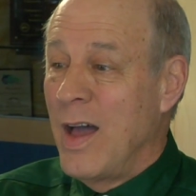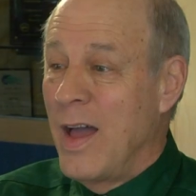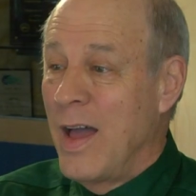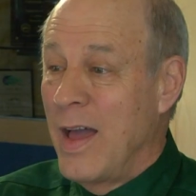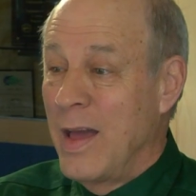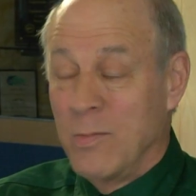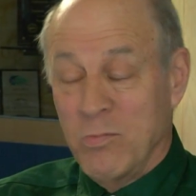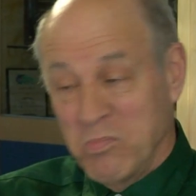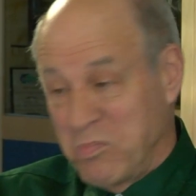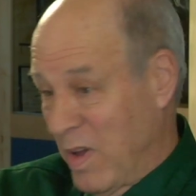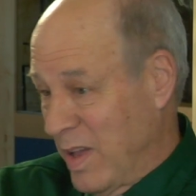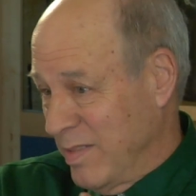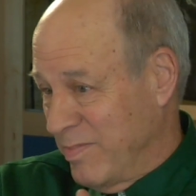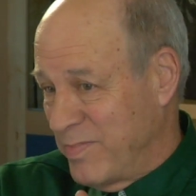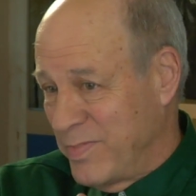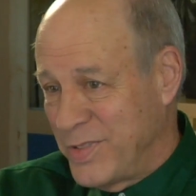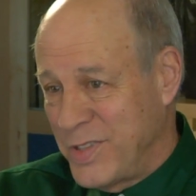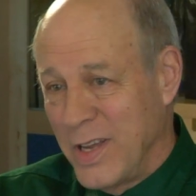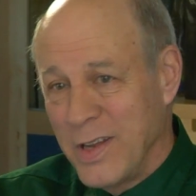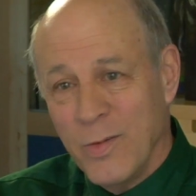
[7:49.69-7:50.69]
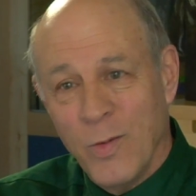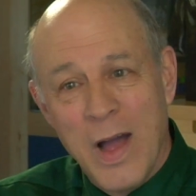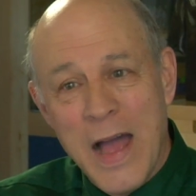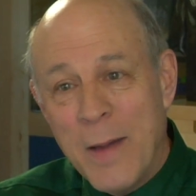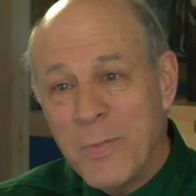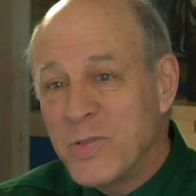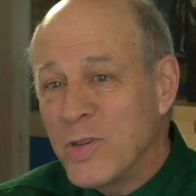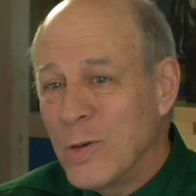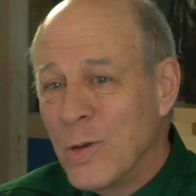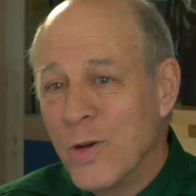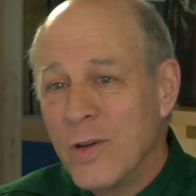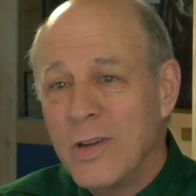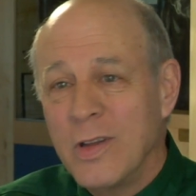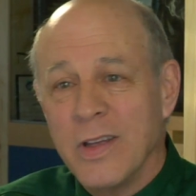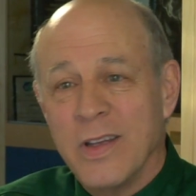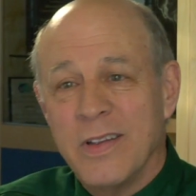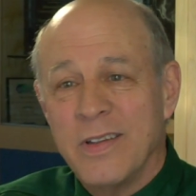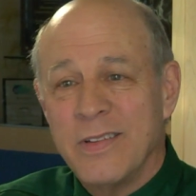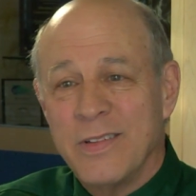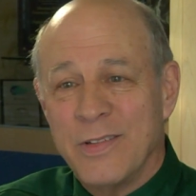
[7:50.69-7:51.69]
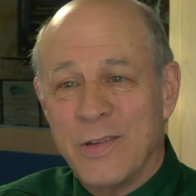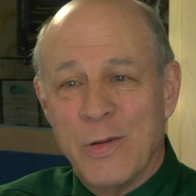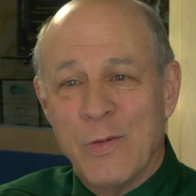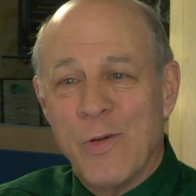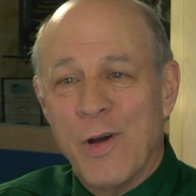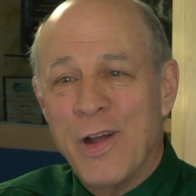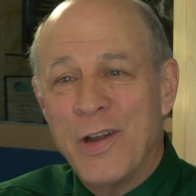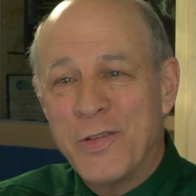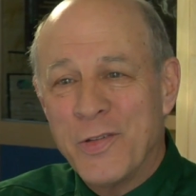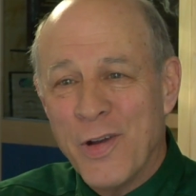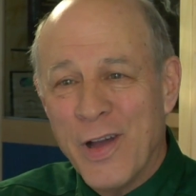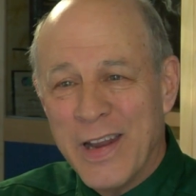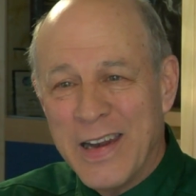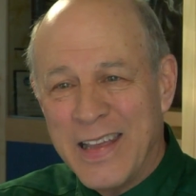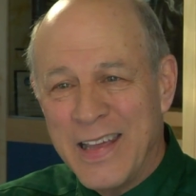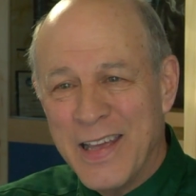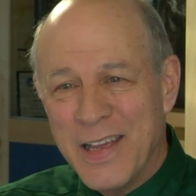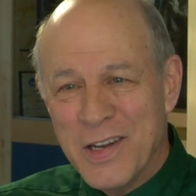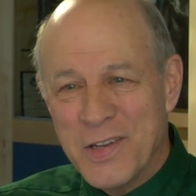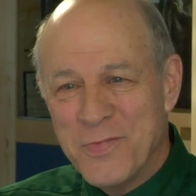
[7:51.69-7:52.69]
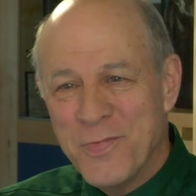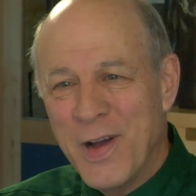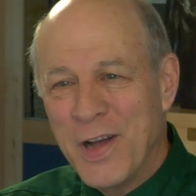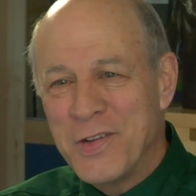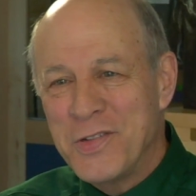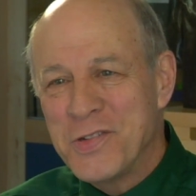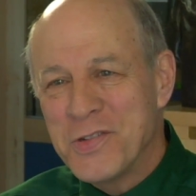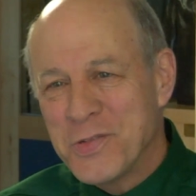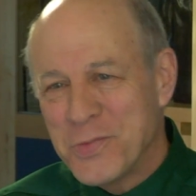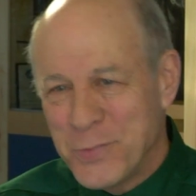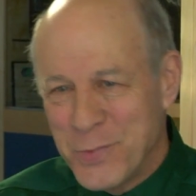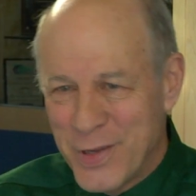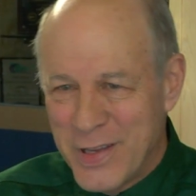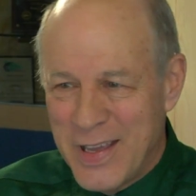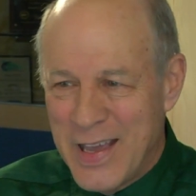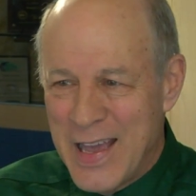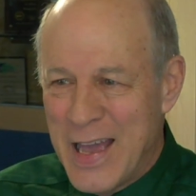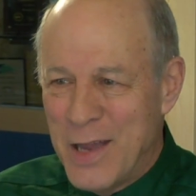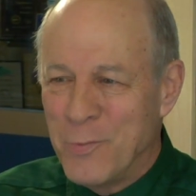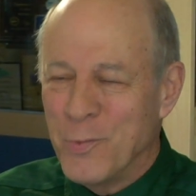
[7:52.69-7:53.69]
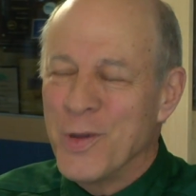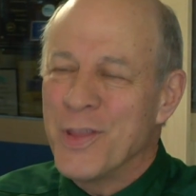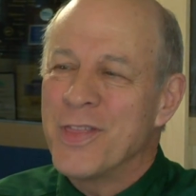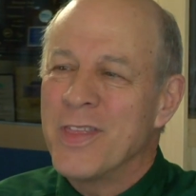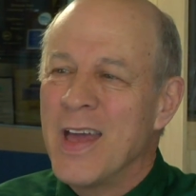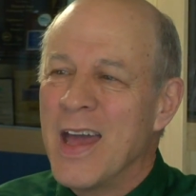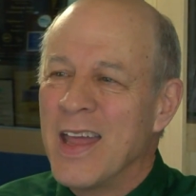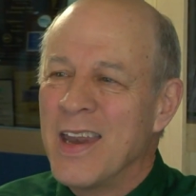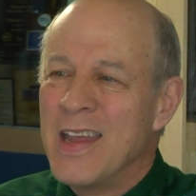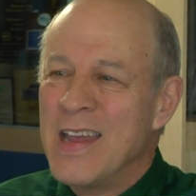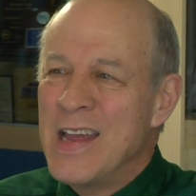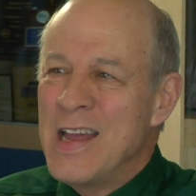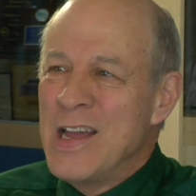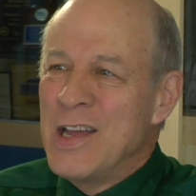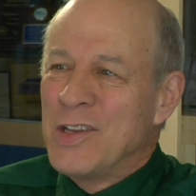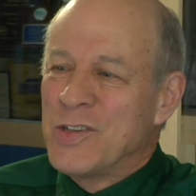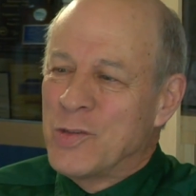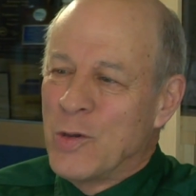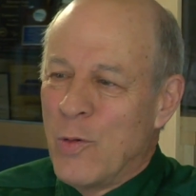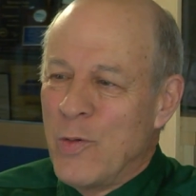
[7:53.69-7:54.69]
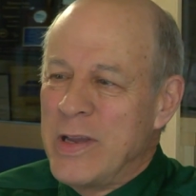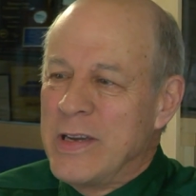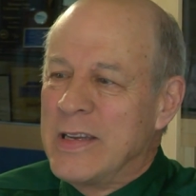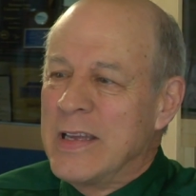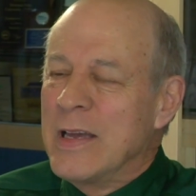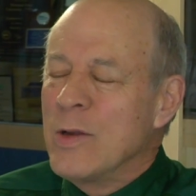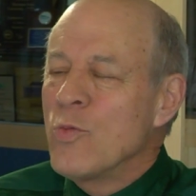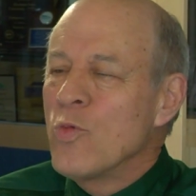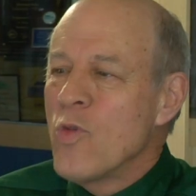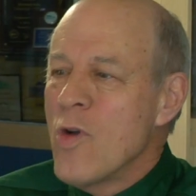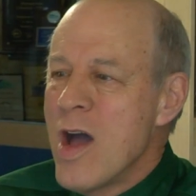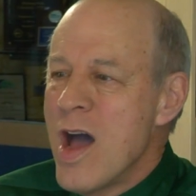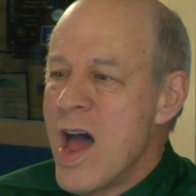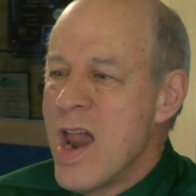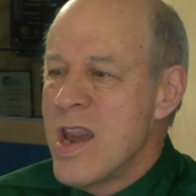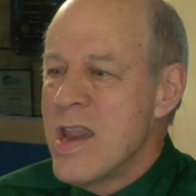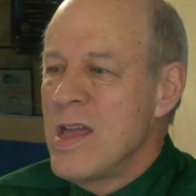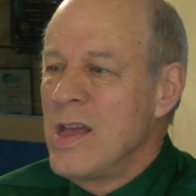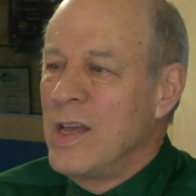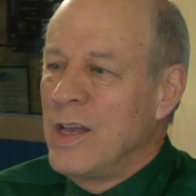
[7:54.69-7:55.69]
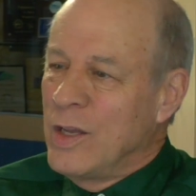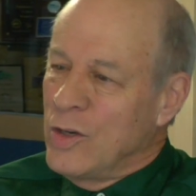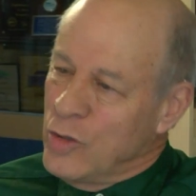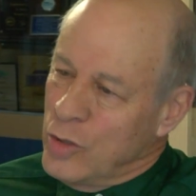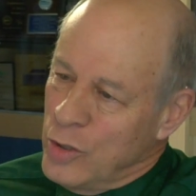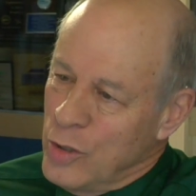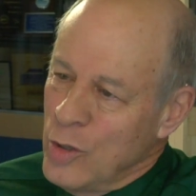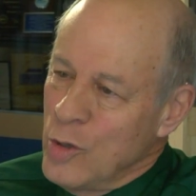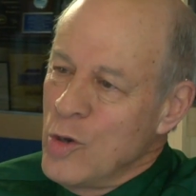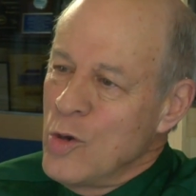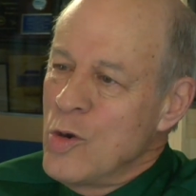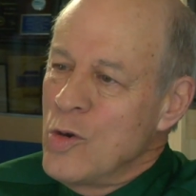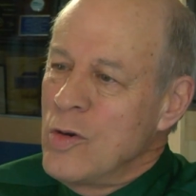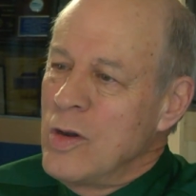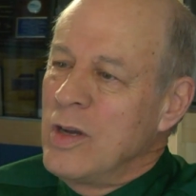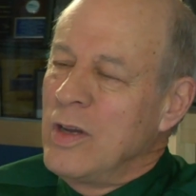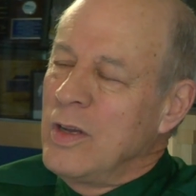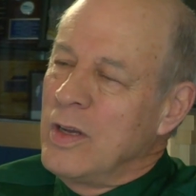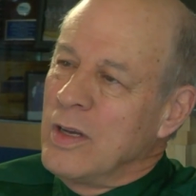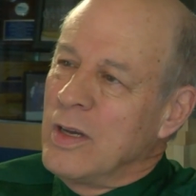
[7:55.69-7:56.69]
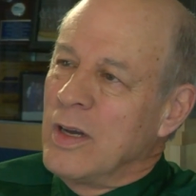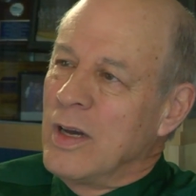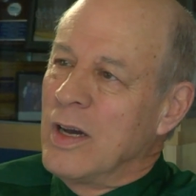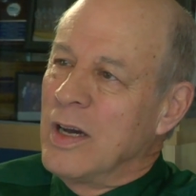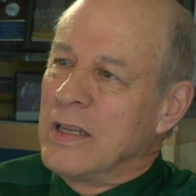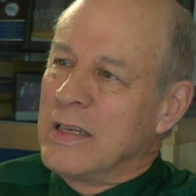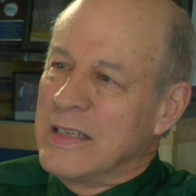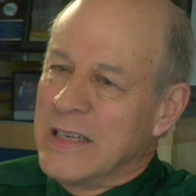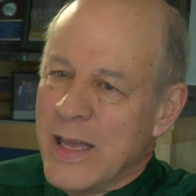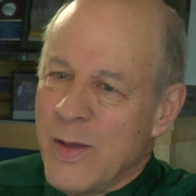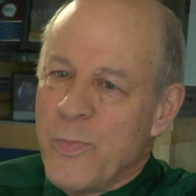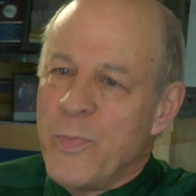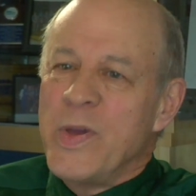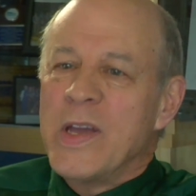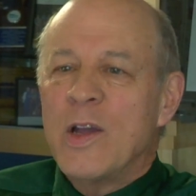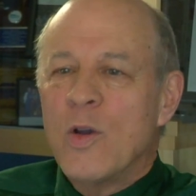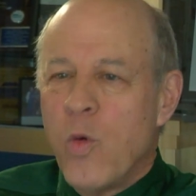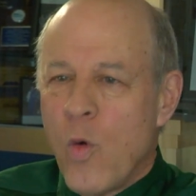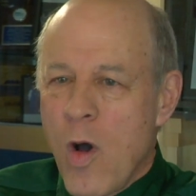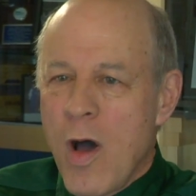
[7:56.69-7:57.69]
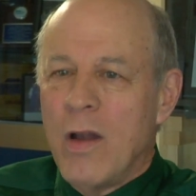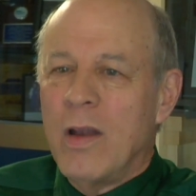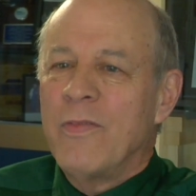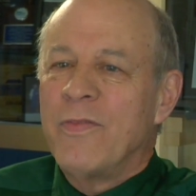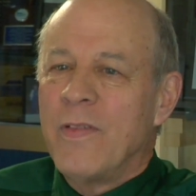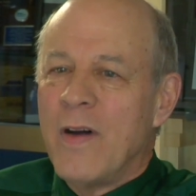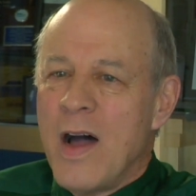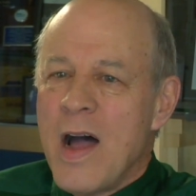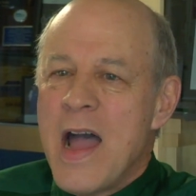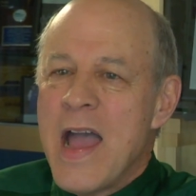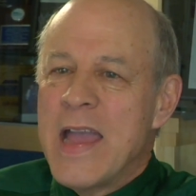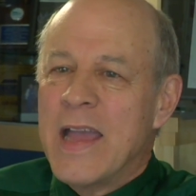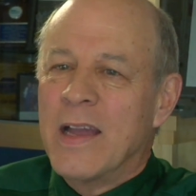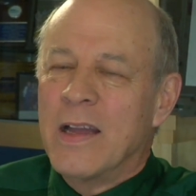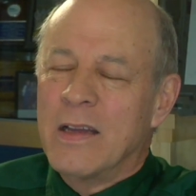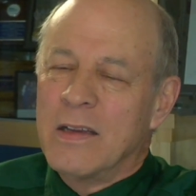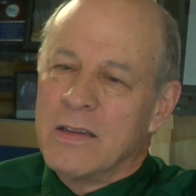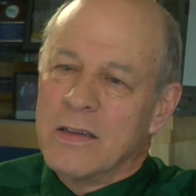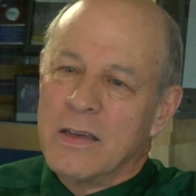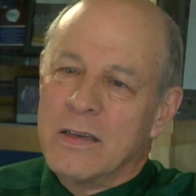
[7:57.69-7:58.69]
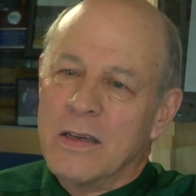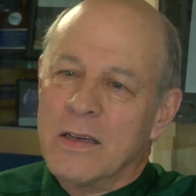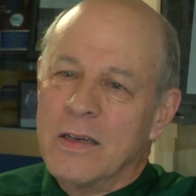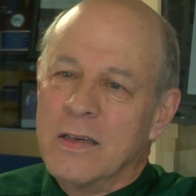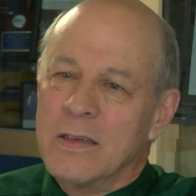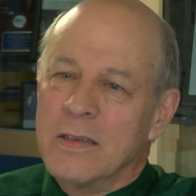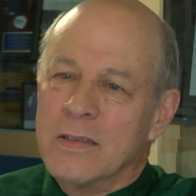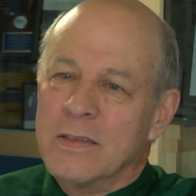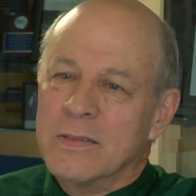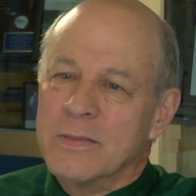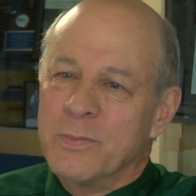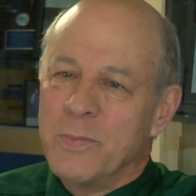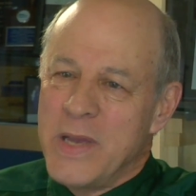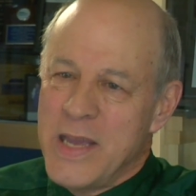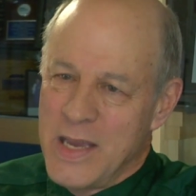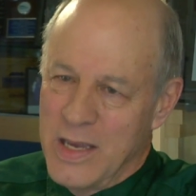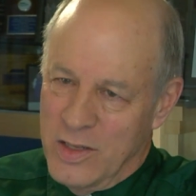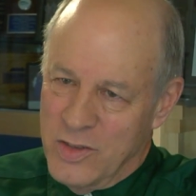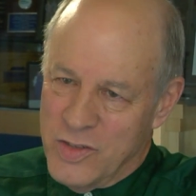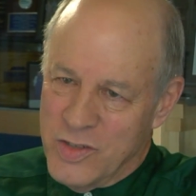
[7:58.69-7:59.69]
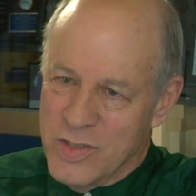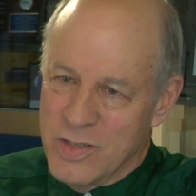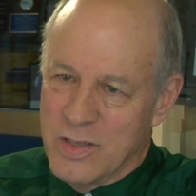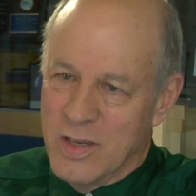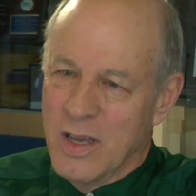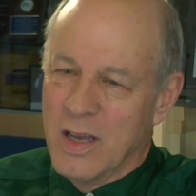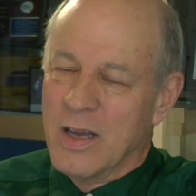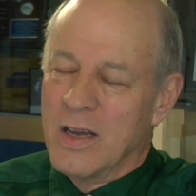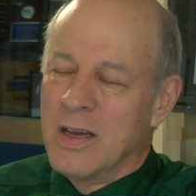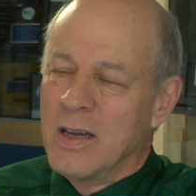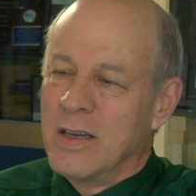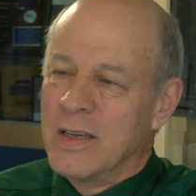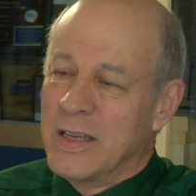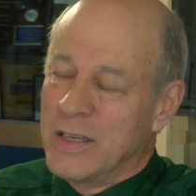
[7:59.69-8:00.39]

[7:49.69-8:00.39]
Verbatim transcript: And I said, well, absolutely. We want to try to get as much as we can with that. So we did run two Olympic qualifying uh, meets uh,